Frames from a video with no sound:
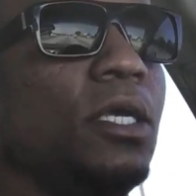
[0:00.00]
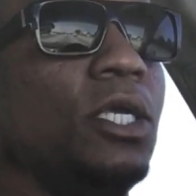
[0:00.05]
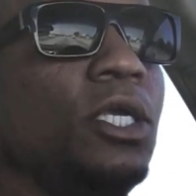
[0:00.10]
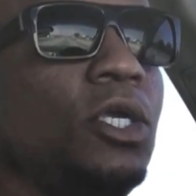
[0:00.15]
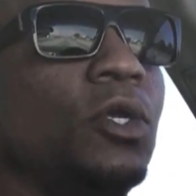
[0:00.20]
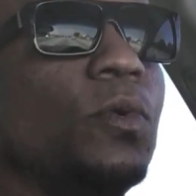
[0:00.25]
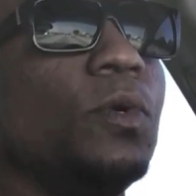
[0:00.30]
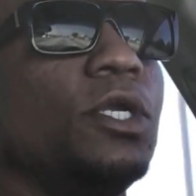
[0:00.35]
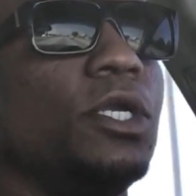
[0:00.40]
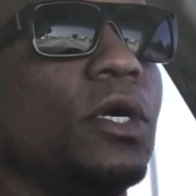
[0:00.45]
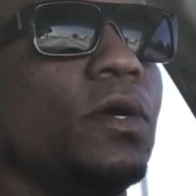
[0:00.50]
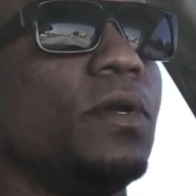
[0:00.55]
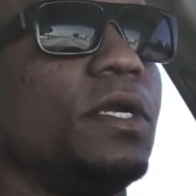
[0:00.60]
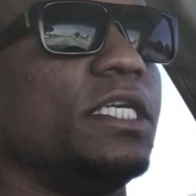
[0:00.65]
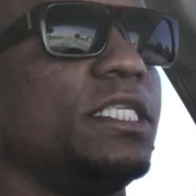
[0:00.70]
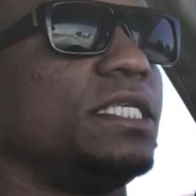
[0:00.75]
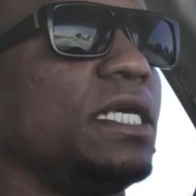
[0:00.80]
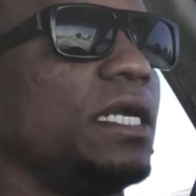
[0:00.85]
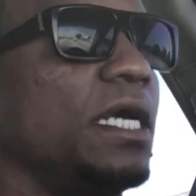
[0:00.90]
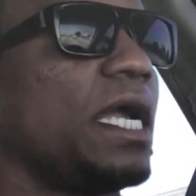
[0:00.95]
you would
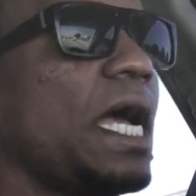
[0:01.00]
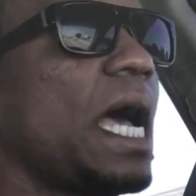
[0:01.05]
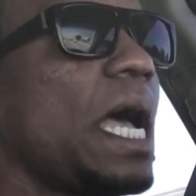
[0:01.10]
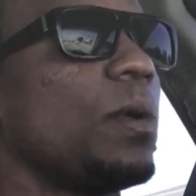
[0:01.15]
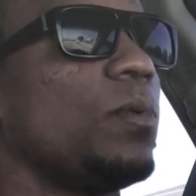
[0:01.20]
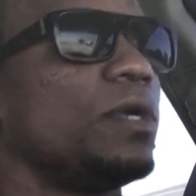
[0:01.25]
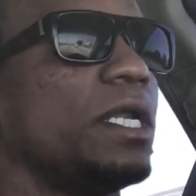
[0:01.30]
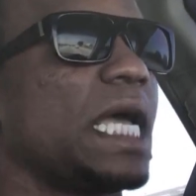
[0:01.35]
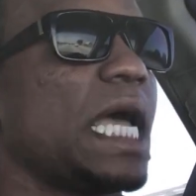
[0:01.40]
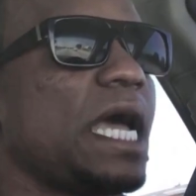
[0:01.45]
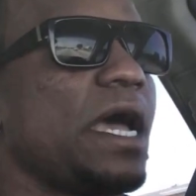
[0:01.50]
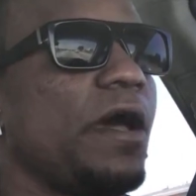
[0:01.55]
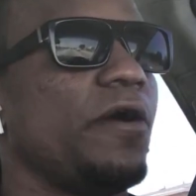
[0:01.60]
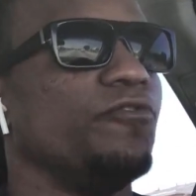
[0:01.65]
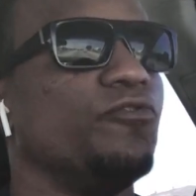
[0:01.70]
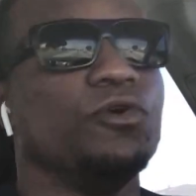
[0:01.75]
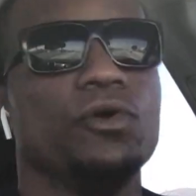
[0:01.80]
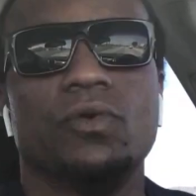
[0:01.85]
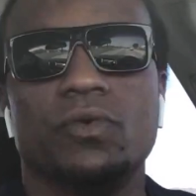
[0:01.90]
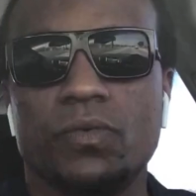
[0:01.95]
notice that a guy would
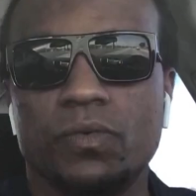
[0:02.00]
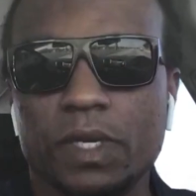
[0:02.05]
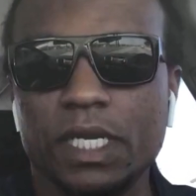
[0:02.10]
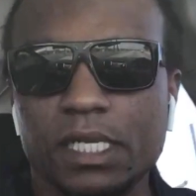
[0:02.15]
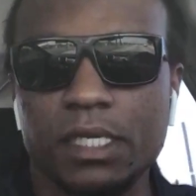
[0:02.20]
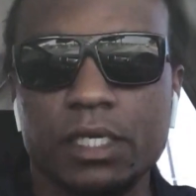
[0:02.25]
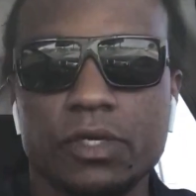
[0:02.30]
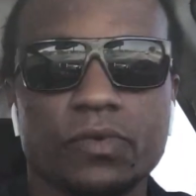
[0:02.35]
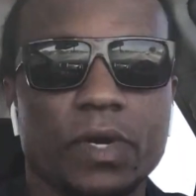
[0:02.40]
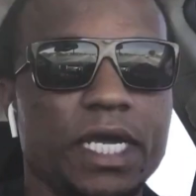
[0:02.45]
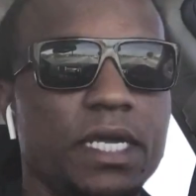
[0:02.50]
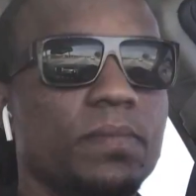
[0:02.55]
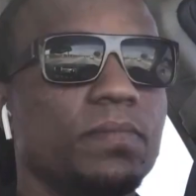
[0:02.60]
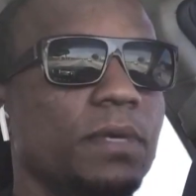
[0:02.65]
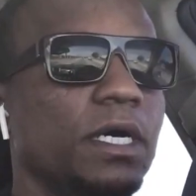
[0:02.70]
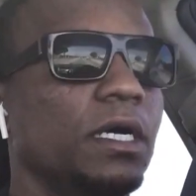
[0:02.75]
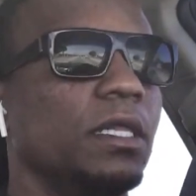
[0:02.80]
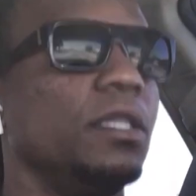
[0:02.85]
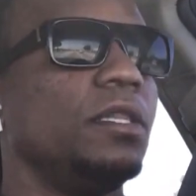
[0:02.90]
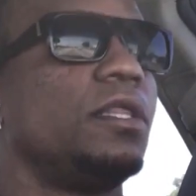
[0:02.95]
have a really great
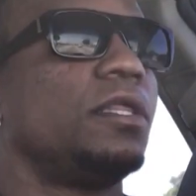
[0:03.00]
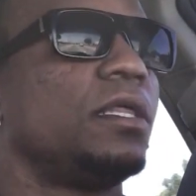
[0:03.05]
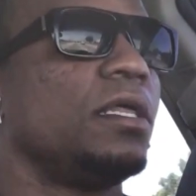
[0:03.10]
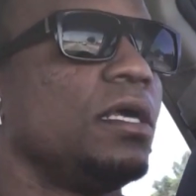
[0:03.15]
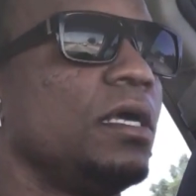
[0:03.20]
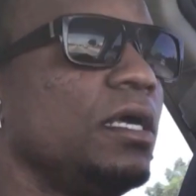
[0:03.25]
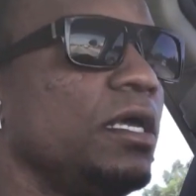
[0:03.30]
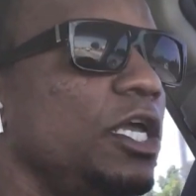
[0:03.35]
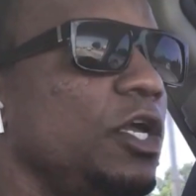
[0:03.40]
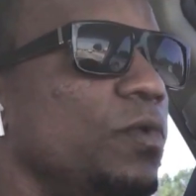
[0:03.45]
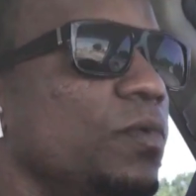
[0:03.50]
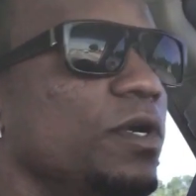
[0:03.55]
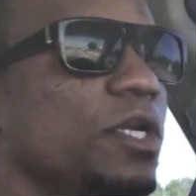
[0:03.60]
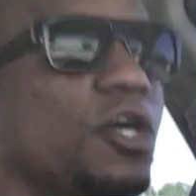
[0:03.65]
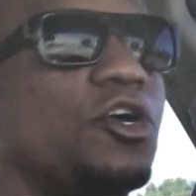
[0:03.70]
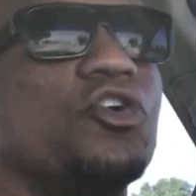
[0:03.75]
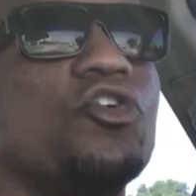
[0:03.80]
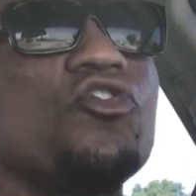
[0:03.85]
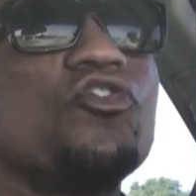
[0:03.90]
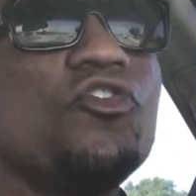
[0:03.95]
month. He would
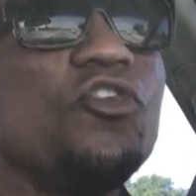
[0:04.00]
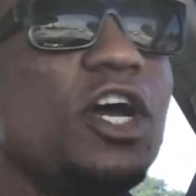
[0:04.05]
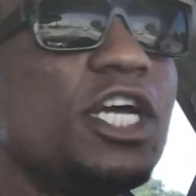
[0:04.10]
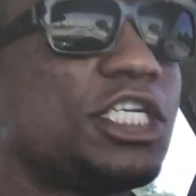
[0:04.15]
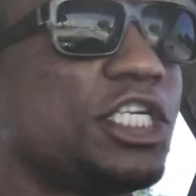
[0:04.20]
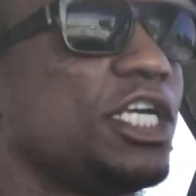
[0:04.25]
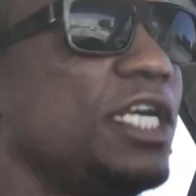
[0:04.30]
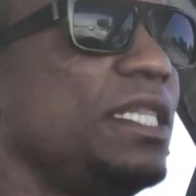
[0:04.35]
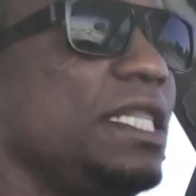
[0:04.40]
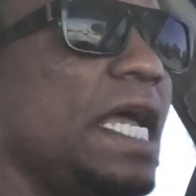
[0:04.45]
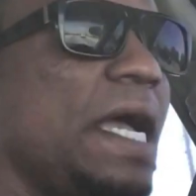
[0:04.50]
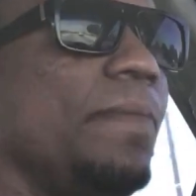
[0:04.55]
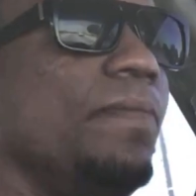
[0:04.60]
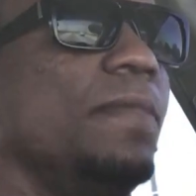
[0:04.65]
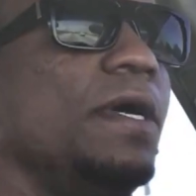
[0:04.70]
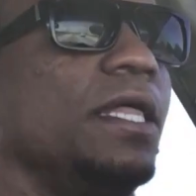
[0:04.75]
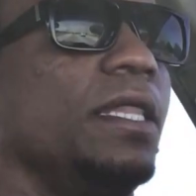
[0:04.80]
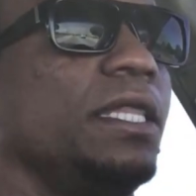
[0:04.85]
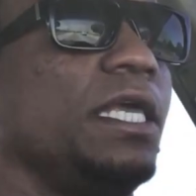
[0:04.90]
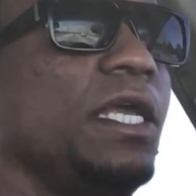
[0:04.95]
crush it that
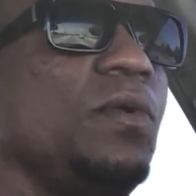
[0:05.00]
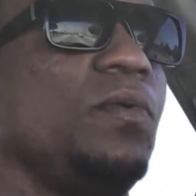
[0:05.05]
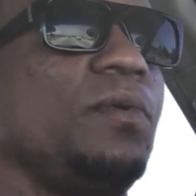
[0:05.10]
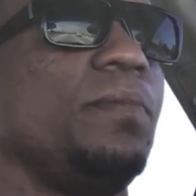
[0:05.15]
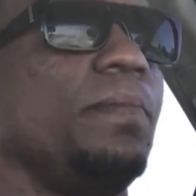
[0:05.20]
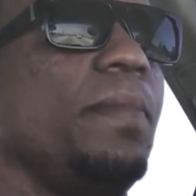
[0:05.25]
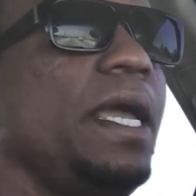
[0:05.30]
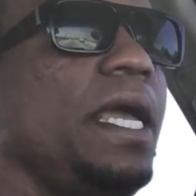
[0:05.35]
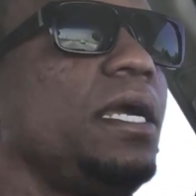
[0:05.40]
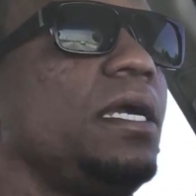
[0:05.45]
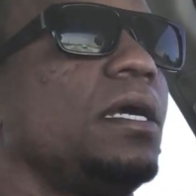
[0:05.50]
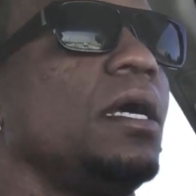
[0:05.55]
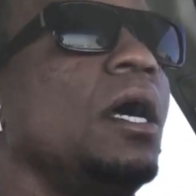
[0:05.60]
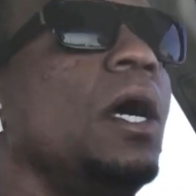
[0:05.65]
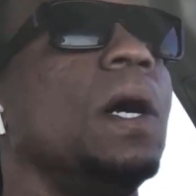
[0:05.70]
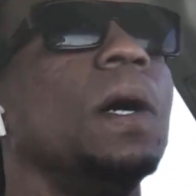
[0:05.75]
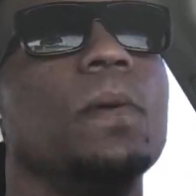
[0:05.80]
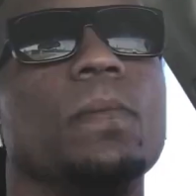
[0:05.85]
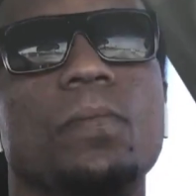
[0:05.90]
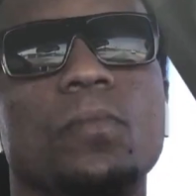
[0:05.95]
month. He would make
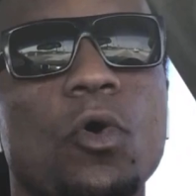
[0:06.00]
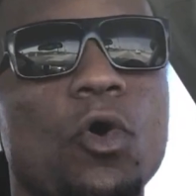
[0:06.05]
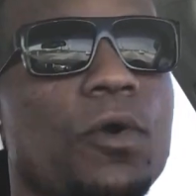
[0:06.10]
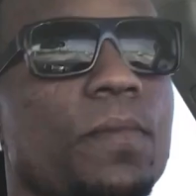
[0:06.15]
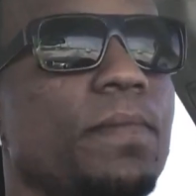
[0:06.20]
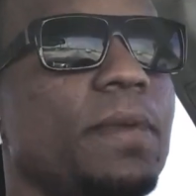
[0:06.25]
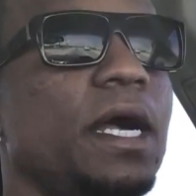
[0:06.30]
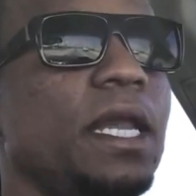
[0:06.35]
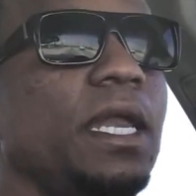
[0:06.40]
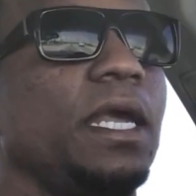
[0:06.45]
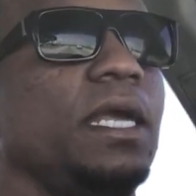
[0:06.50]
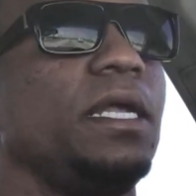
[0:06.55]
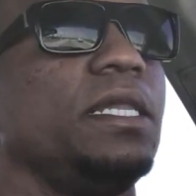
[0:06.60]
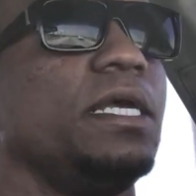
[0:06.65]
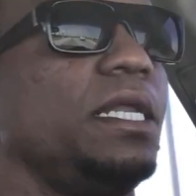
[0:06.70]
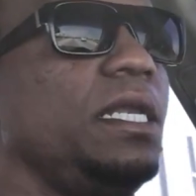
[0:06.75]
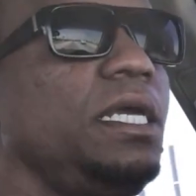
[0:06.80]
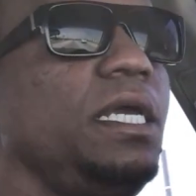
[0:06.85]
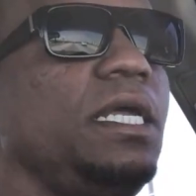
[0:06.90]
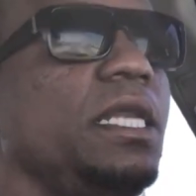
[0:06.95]
more money
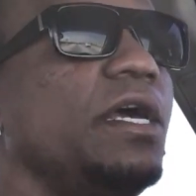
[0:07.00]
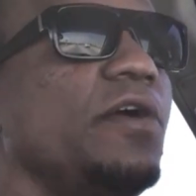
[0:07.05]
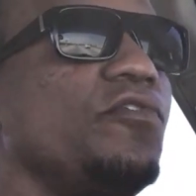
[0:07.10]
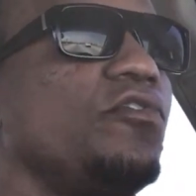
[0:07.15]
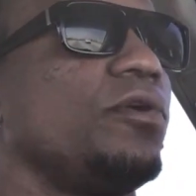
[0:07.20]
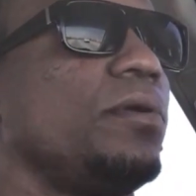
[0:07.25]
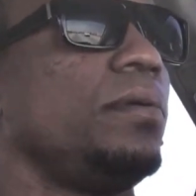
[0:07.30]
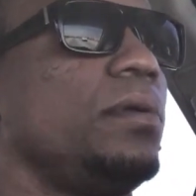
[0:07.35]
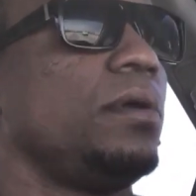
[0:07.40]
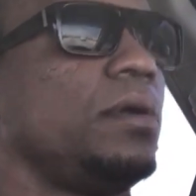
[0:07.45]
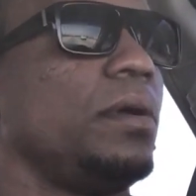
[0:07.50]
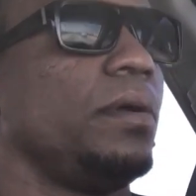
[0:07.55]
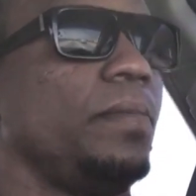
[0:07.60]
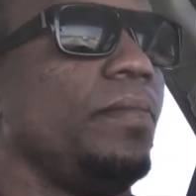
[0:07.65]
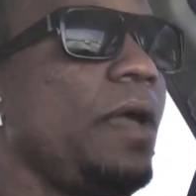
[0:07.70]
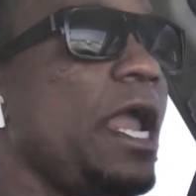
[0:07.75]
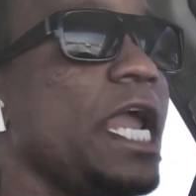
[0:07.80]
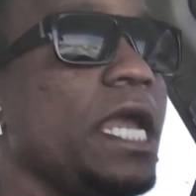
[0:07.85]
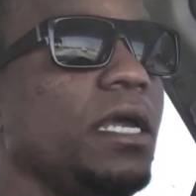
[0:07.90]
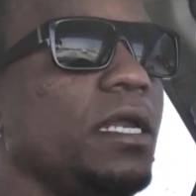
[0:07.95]
than he'd ever
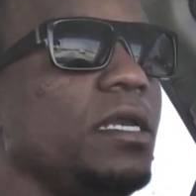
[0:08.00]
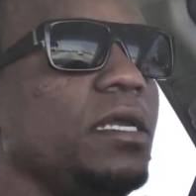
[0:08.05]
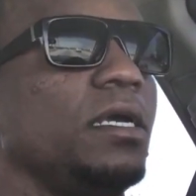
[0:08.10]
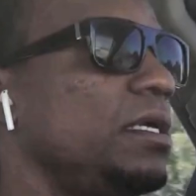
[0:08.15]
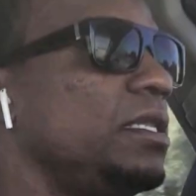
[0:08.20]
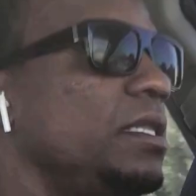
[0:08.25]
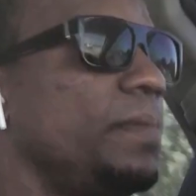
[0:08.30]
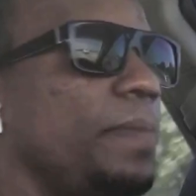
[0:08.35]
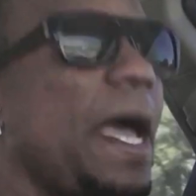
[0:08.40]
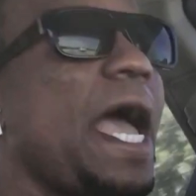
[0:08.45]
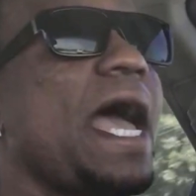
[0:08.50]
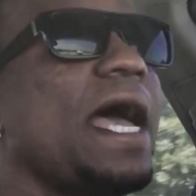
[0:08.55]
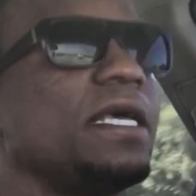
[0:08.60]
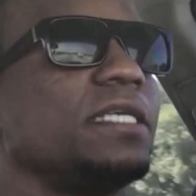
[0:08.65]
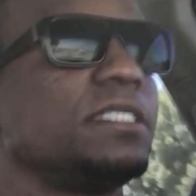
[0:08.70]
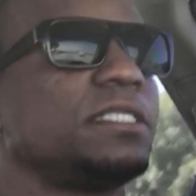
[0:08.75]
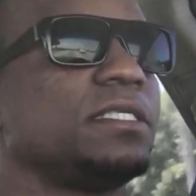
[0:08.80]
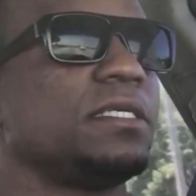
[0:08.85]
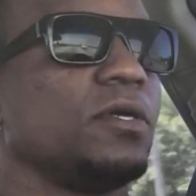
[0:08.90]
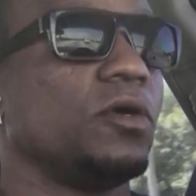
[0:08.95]
made in the
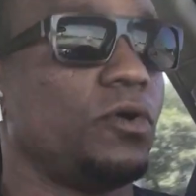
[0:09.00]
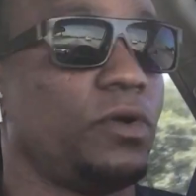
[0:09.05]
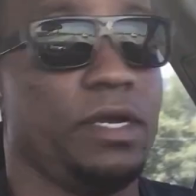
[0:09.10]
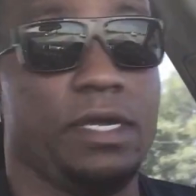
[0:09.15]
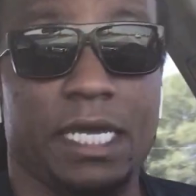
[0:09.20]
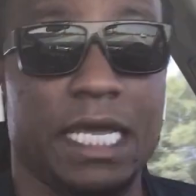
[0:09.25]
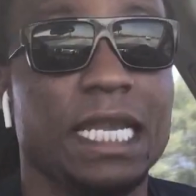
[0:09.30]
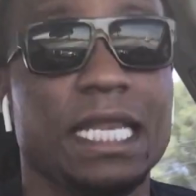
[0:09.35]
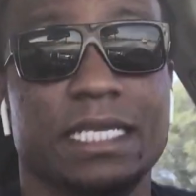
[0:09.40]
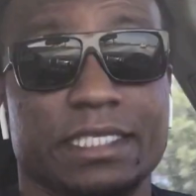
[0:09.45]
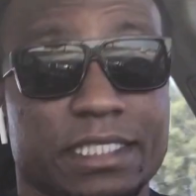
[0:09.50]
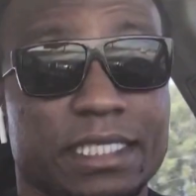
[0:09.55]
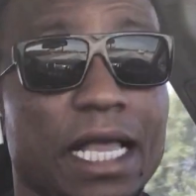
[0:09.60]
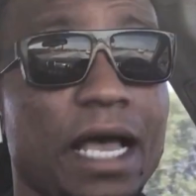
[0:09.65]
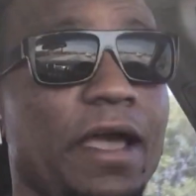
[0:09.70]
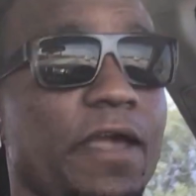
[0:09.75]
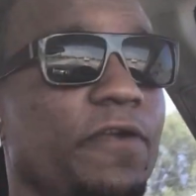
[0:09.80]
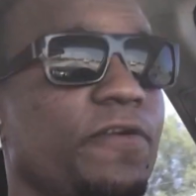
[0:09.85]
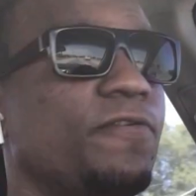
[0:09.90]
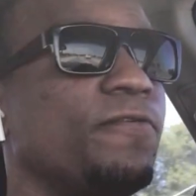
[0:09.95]
past or in his
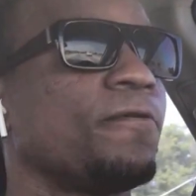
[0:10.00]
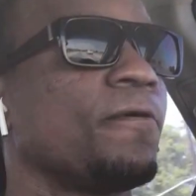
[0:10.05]
life.